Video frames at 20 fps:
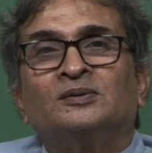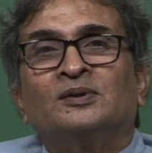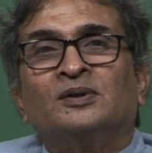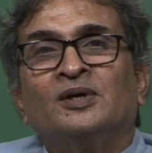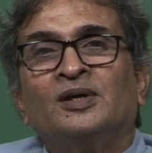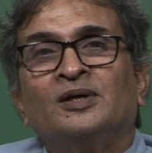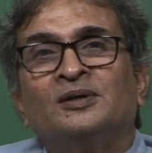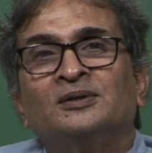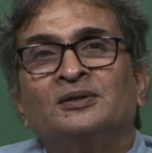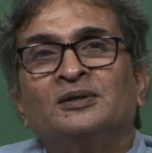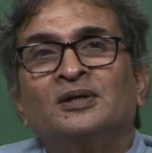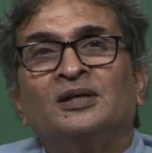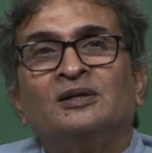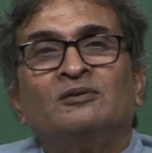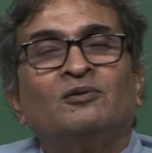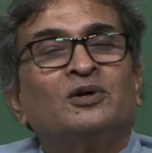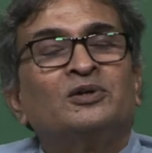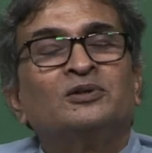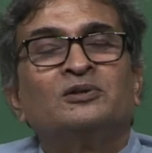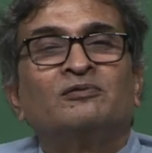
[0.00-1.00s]
Okay. And
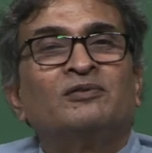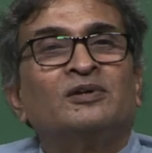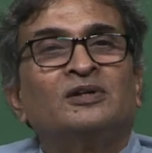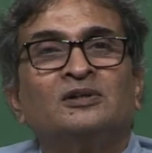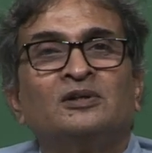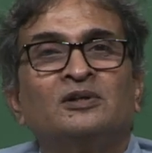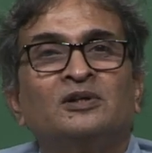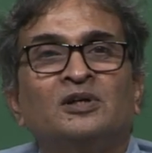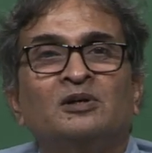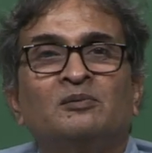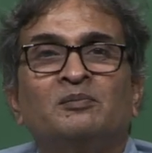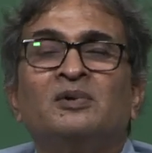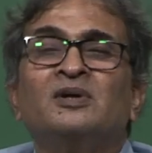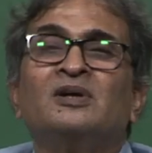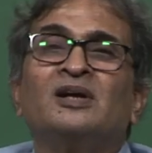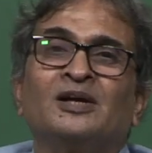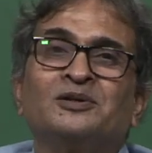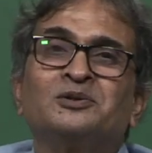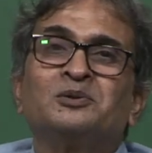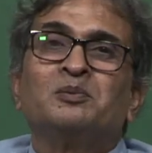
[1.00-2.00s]
what is the further
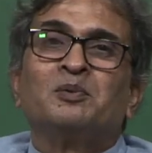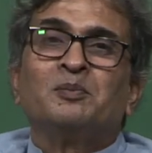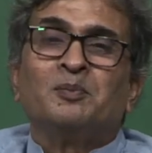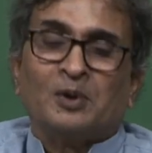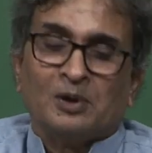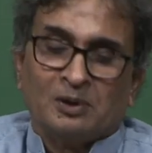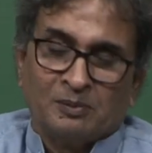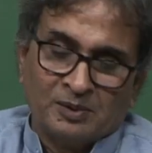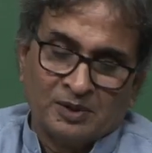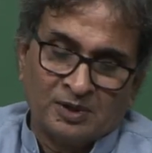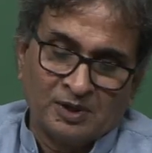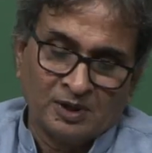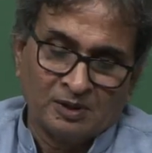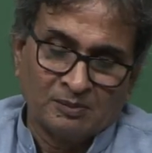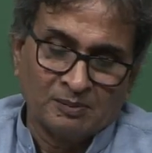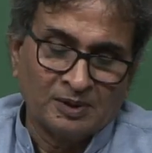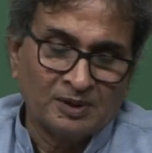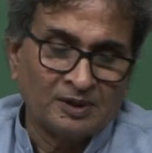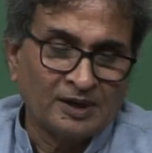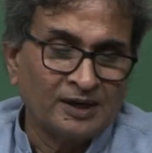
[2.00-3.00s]
treatment? It has to be polymer
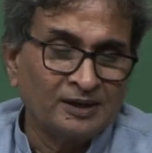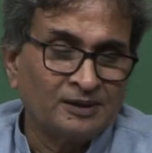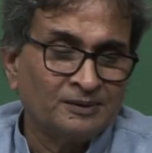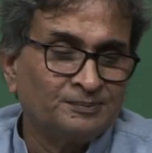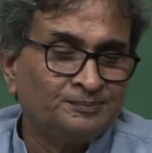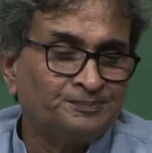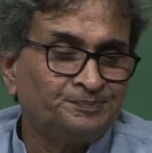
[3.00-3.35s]
treatment, right.